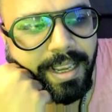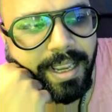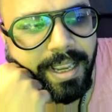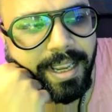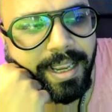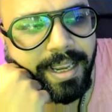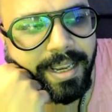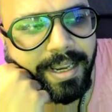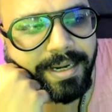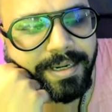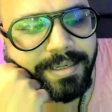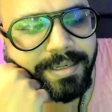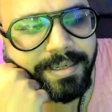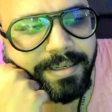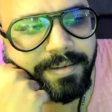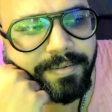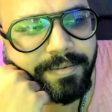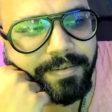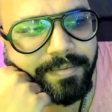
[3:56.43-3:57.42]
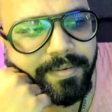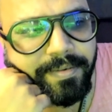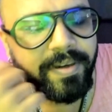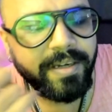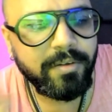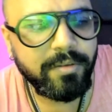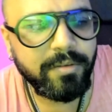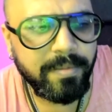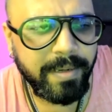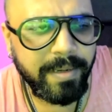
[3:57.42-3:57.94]
And we
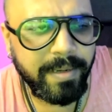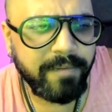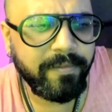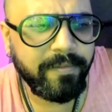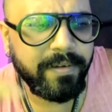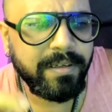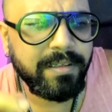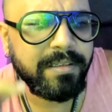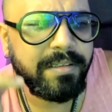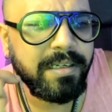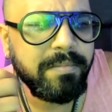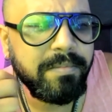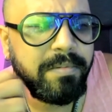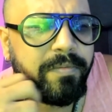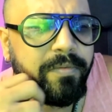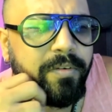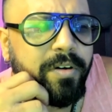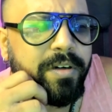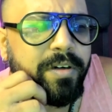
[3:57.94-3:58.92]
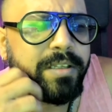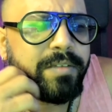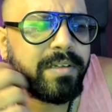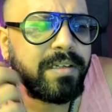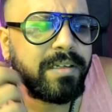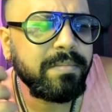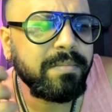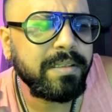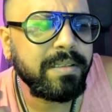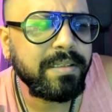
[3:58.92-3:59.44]
went to the paddy fields the day before as
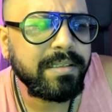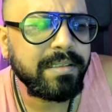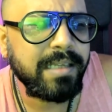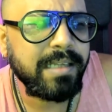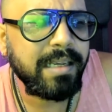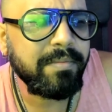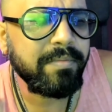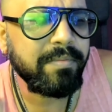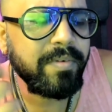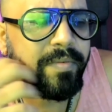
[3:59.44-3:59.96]
well, but this time we